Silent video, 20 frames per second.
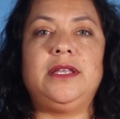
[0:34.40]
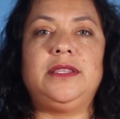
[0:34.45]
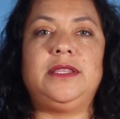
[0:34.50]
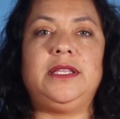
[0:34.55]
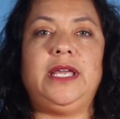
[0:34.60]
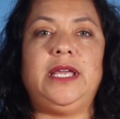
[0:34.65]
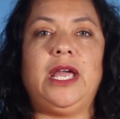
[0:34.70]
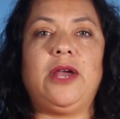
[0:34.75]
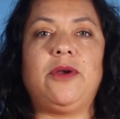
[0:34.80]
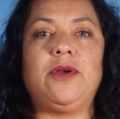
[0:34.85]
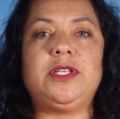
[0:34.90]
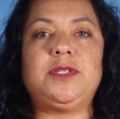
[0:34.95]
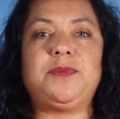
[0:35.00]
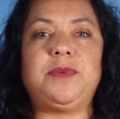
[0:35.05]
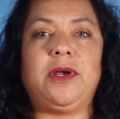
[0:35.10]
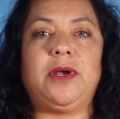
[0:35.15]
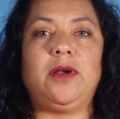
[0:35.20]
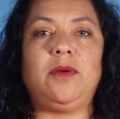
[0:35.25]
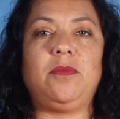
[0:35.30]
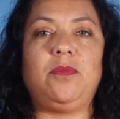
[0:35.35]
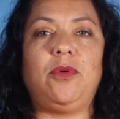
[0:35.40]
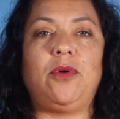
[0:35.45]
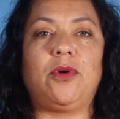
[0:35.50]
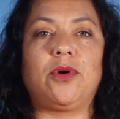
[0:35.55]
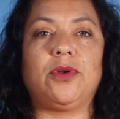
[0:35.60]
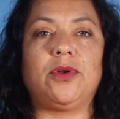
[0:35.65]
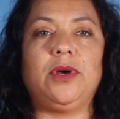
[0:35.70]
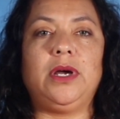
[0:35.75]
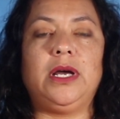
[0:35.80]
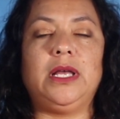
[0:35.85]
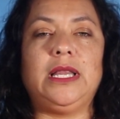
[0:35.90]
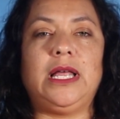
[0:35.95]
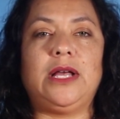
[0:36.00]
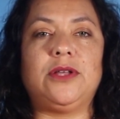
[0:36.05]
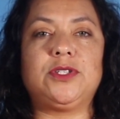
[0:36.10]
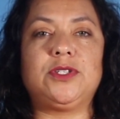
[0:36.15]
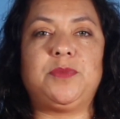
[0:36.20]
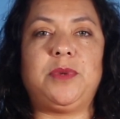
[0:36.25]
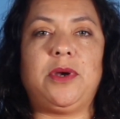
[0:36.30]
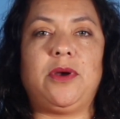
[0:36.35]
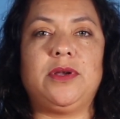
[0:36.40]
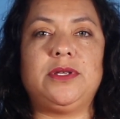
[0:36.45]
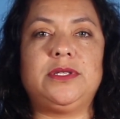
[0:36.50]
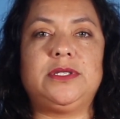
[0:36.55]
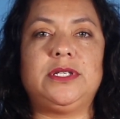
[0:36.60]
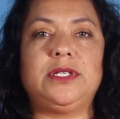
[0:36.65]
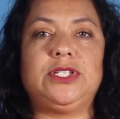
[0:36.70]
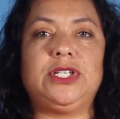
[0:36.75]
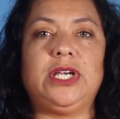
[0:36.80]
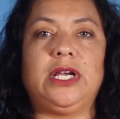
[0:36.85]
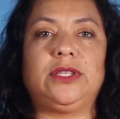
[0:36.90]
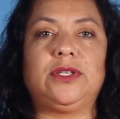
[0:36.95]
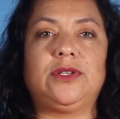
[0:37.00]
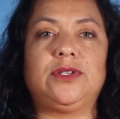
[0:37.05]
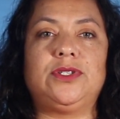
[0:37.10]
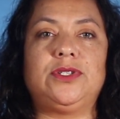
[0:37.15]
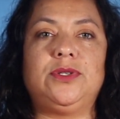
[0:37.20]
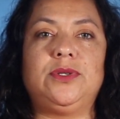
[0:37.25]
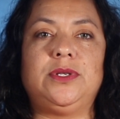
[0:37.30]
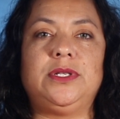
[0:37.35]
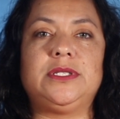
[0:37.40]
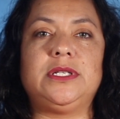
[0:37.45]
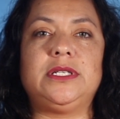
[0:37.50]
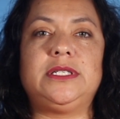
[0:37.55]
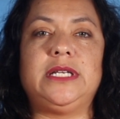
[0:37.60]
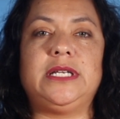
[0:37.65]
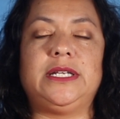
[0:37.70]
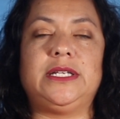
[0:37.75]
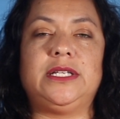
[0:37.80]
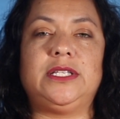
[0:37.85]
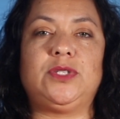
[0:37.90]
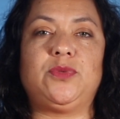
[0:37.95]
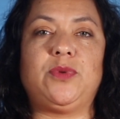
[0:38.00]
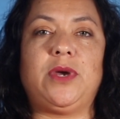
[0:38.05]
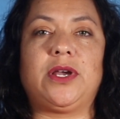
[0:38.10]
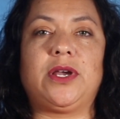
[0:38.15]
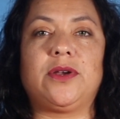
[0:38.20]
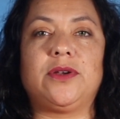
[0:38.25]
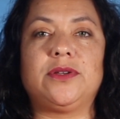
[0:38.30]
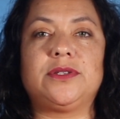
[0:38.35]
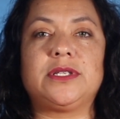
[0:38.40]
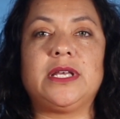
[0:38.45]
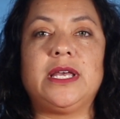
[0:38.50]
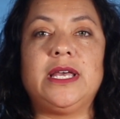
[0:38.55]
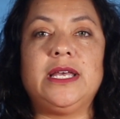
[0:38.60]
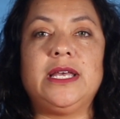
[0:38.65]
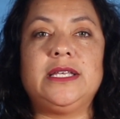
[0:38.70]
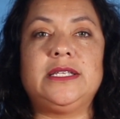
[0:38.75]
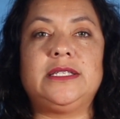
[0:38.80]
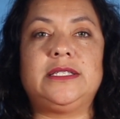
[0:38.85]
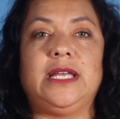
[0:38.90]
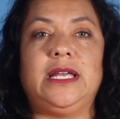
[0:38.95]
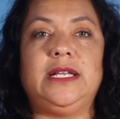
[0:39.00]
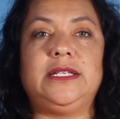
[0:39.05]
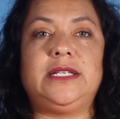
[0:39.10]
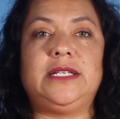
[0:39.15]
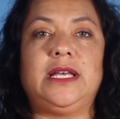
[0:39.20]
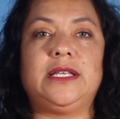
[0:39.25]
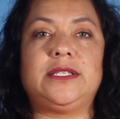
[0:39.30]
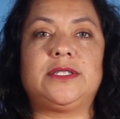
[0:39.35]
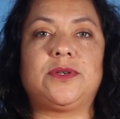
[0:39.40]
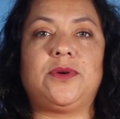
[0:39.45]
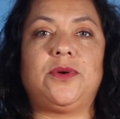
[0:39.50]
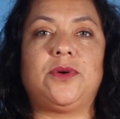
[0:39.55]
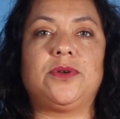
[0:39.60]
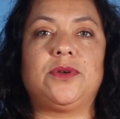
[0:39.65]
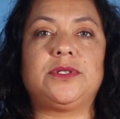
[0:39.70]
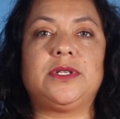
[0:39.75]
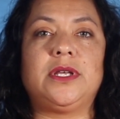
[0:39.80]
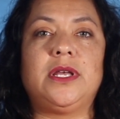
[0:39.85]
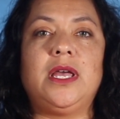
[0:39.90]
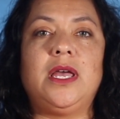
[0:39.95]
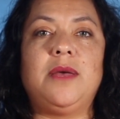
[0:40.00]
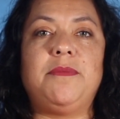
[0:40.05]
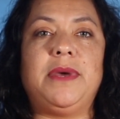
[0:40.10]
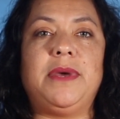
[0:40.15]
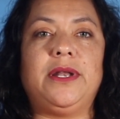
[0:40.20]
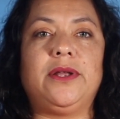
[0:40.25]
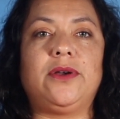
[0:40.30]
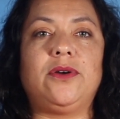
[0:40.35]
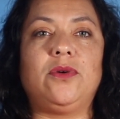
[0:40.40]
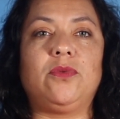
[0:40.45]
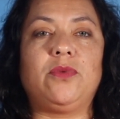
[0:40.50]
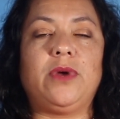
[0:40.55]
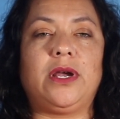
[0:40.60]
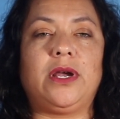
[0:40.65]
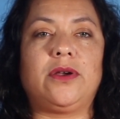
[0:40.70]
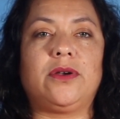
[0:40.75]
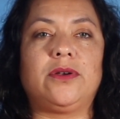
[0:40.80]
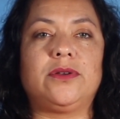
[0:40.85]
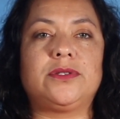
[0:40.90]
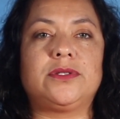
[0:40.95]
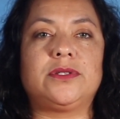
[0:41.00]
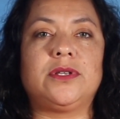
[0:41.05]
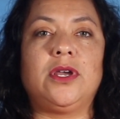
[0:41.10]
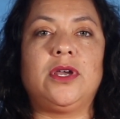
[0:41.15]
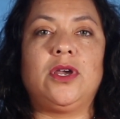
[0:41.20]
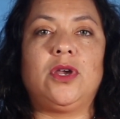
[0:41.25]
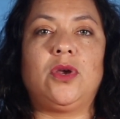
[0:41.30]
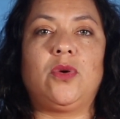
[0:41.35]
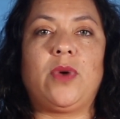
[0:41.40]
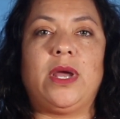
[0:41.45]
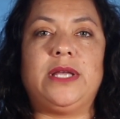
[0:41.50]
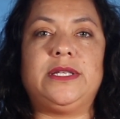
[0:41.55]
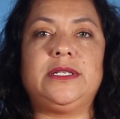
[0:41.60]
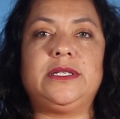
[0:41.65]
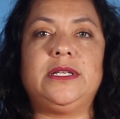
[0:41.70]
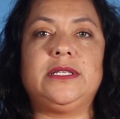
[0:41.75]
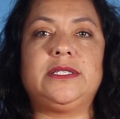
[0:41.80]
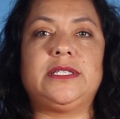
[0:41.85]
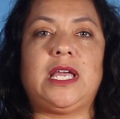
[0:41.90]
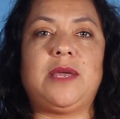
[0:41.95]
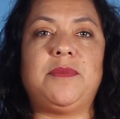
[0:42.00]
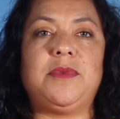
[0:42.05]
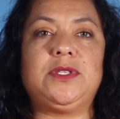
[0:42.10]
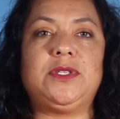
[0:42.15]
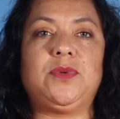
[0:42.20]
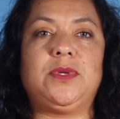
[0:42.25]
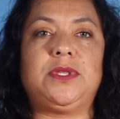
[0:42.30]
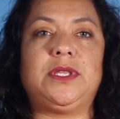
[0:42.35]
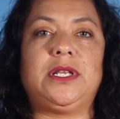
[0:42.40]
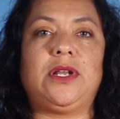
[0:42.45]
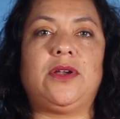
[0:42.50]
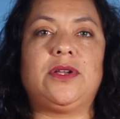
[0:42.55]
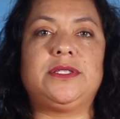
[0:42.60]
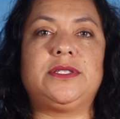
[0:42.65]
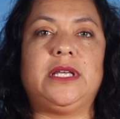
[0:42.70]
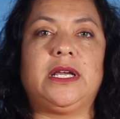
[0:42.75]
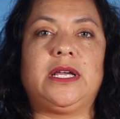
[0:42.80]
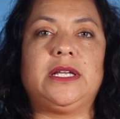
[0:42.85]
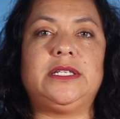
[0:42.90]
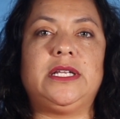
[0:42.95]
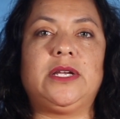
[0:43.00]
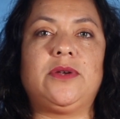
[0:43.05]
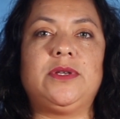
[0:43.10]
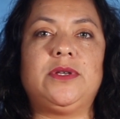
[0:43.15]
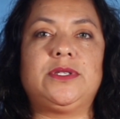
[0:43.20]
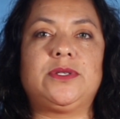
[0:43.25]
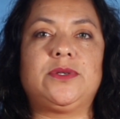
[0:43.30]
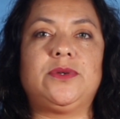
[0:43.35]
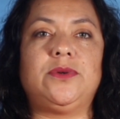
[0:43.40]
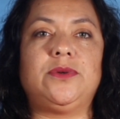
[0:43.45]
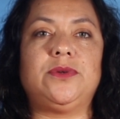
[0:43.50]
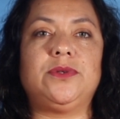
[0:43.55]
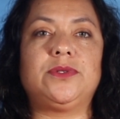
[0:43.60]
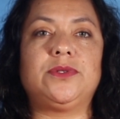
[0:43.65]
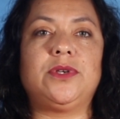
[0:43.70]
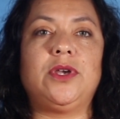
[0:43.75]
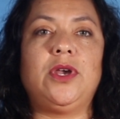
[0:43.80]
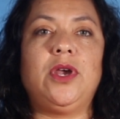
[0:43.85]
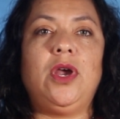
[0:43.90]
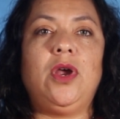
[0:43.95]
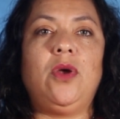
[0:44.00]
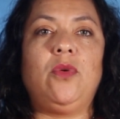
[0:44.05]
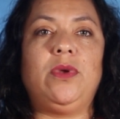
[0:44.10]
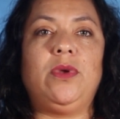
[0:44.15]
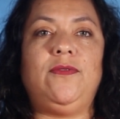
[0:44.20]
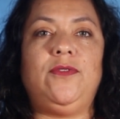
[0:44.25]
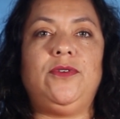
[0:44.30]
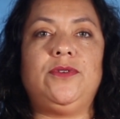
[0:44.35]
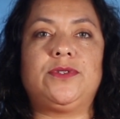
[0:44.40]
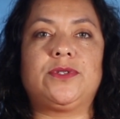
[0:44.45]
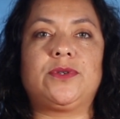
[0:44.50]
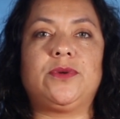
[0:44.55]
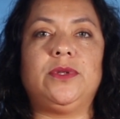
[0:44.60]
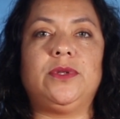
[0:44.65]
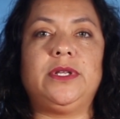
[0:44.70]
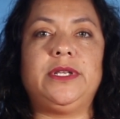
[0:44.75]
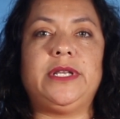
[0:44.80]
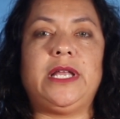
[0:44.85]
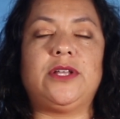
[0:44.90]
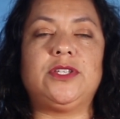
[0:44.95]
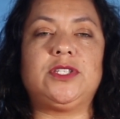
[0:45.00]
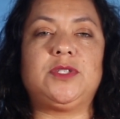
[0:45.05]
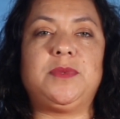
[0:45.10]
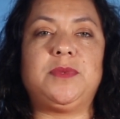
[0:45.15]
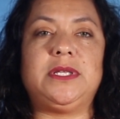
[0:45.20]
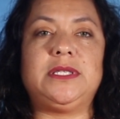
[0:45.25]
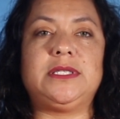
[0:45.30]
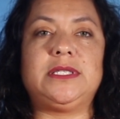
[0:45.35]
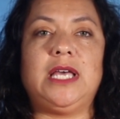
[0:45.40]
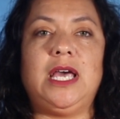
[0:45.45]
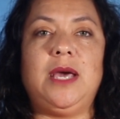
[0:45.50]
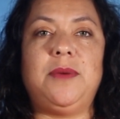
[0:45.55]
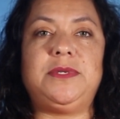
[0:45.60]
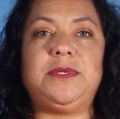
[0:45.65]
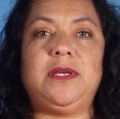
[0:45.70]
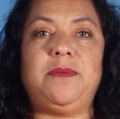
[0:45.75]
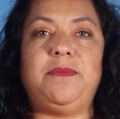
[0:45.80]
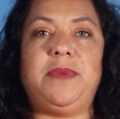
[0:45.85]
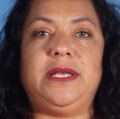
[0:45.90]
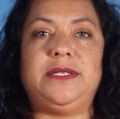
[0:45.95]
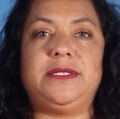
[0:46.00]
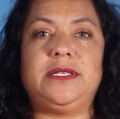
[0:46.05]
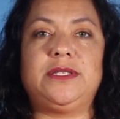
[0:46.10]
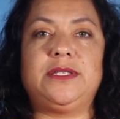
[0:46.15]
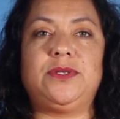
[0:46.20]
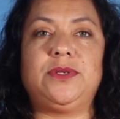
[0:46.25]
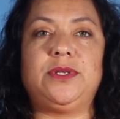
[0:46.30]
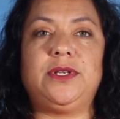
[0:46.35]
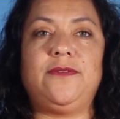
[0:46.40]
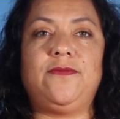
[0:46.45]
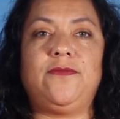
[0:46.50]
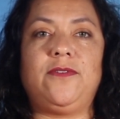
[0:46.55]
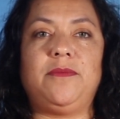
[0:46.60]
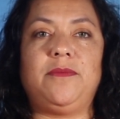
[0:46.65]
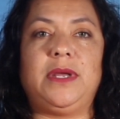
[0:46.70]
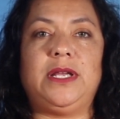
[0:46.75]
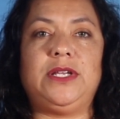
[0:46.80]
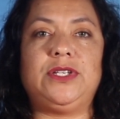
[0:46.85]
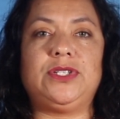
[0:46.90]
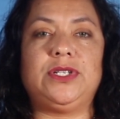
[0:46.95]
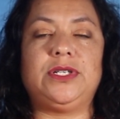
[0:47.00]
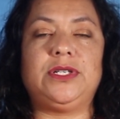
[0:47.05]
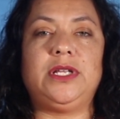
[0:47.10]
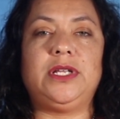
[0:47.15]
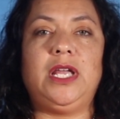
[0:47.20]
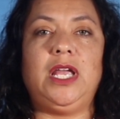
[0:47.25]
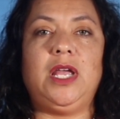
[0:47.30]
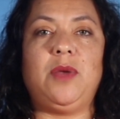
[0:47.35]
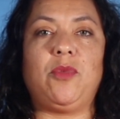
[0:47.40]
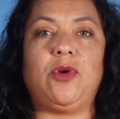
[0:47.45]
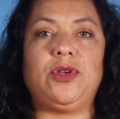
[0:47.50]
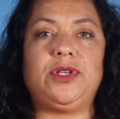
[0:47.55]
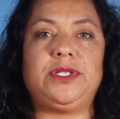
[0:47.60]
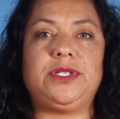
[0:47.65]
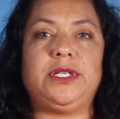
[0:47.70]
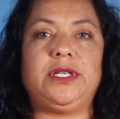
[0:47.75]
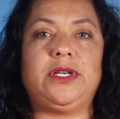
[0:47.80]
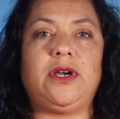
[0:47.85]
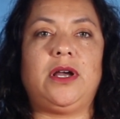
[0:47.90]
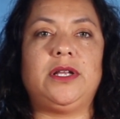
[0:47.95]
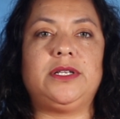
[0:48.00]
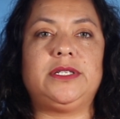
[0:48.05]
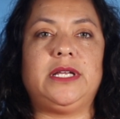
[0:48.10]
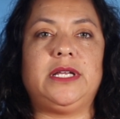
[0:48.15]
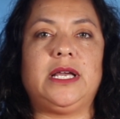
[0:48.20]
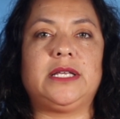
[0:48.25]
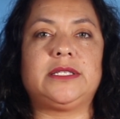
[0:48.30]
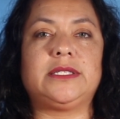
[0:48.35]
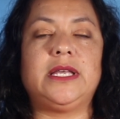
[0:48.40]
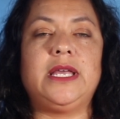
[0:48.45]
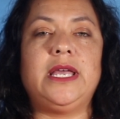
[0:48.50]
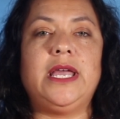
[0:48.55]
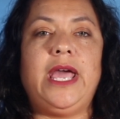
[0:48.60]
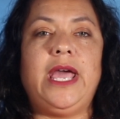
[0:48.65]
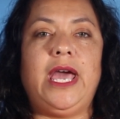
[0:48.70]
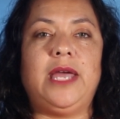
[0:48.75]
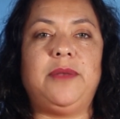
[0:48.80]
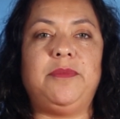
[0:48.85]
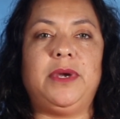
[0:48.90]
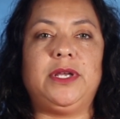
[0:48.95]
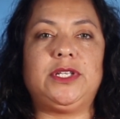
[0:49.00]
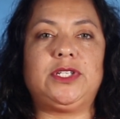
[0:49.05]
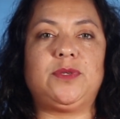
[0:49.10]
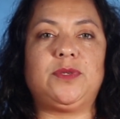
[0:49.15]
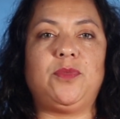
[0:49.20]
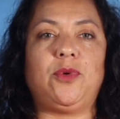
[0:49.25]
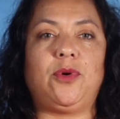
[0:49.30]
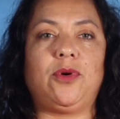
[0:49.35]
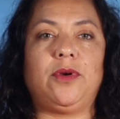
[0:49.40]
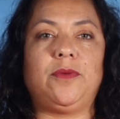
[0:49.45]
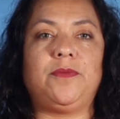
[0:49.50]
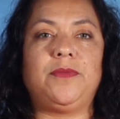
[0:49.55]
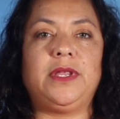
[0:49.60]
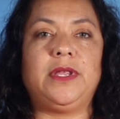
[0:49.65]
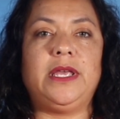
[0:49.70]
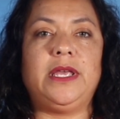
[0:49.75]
The Aeries Parent Portal allows parents to check their students' attendance records, state test scores, medical records, grades and assignments within our secondary schools, review school announcements, update basic student information, emergency contacts, and much more.